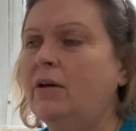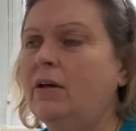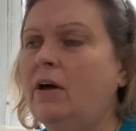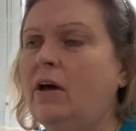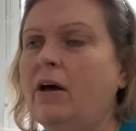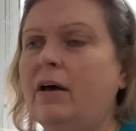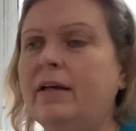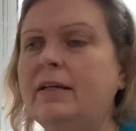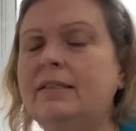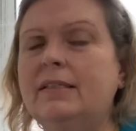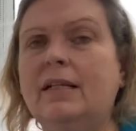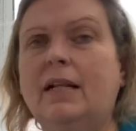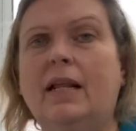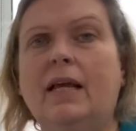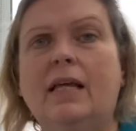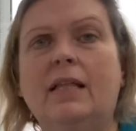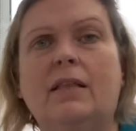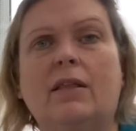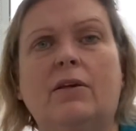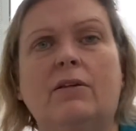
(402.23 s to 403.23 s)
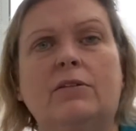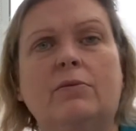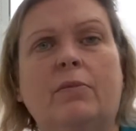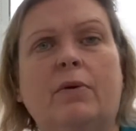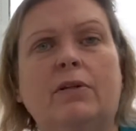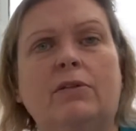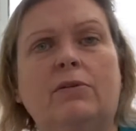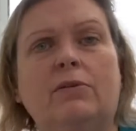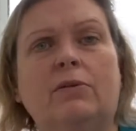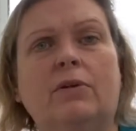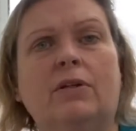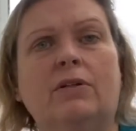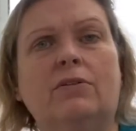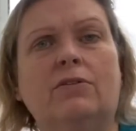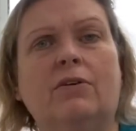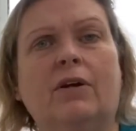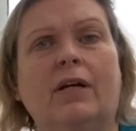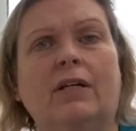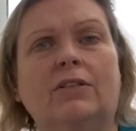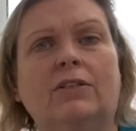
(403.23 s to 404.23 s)
isolate those muscle
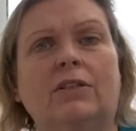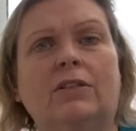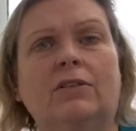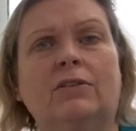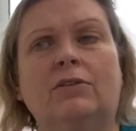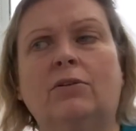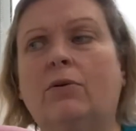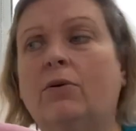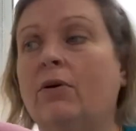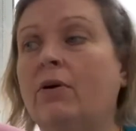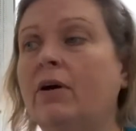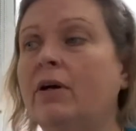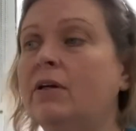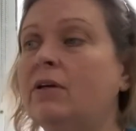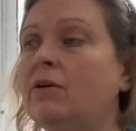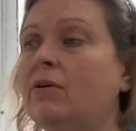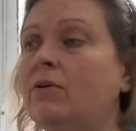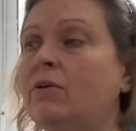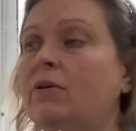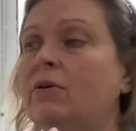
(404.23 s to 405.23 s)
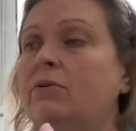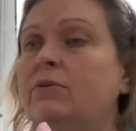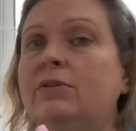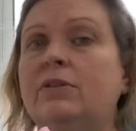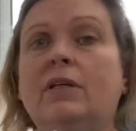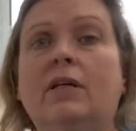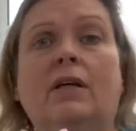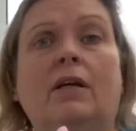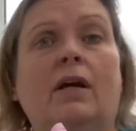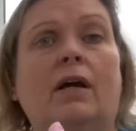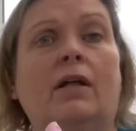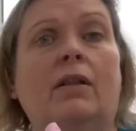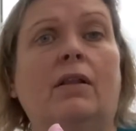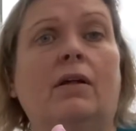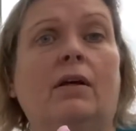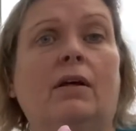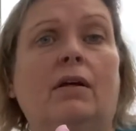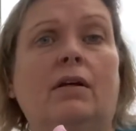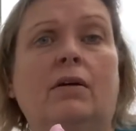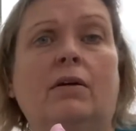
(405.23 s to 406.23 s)
contractions, or are you using
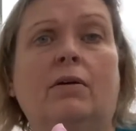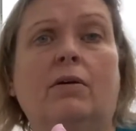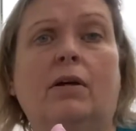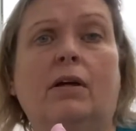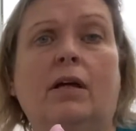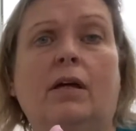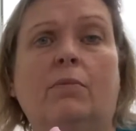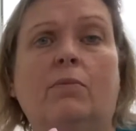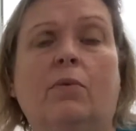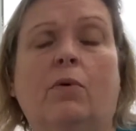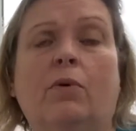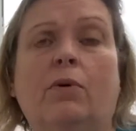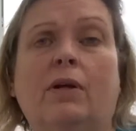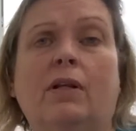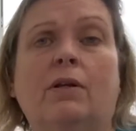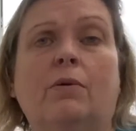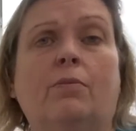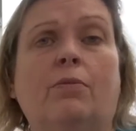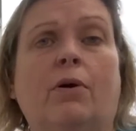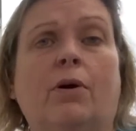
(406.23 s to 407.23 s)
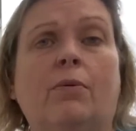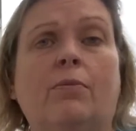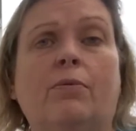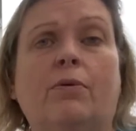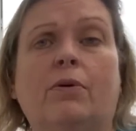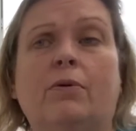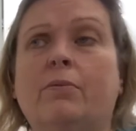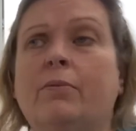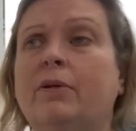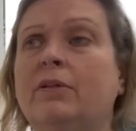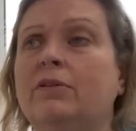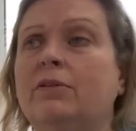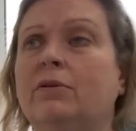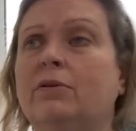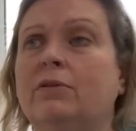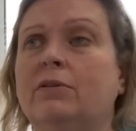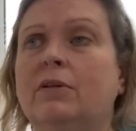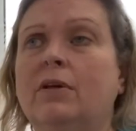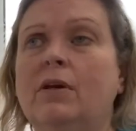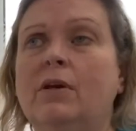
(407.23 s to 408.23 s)
other more inappropriate
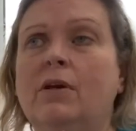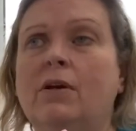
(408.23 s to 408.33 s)
muscles?